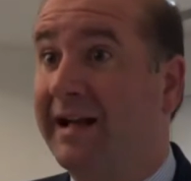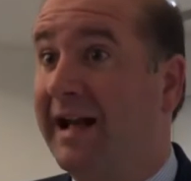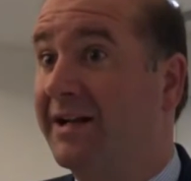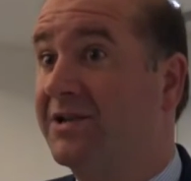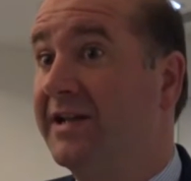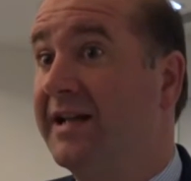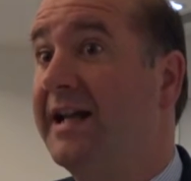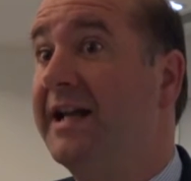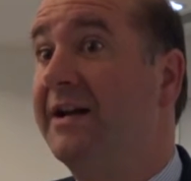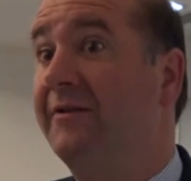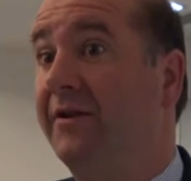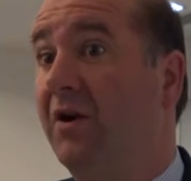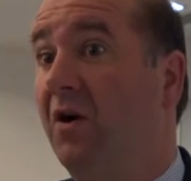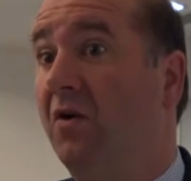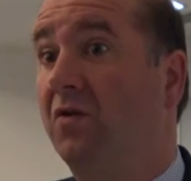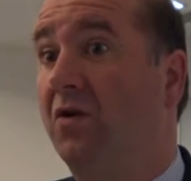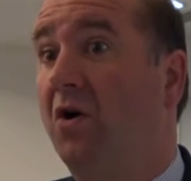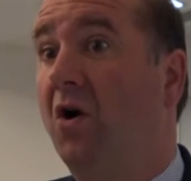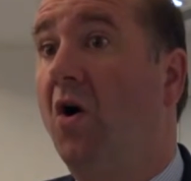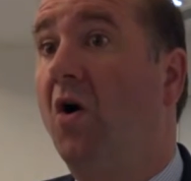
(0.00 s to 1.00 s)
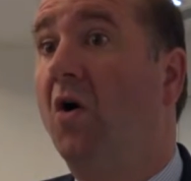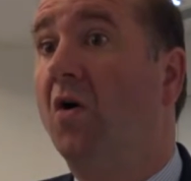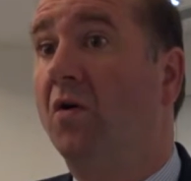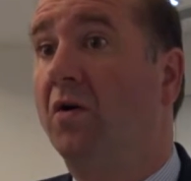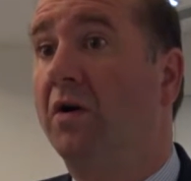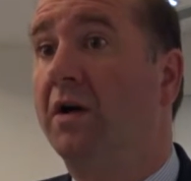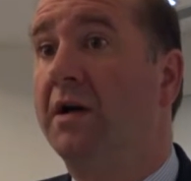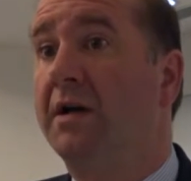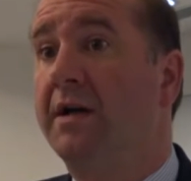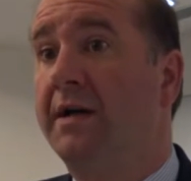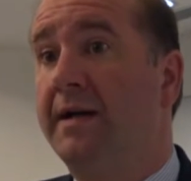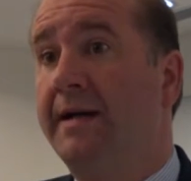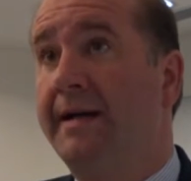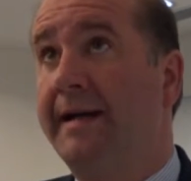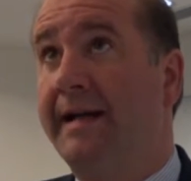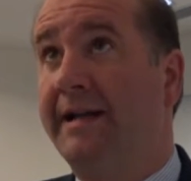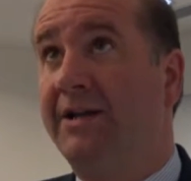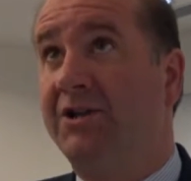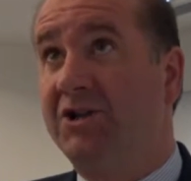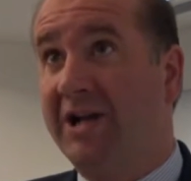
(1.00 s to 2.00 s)
actually here in Hong Kong,
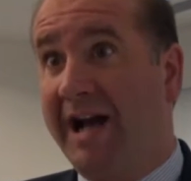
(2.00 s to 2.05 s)
in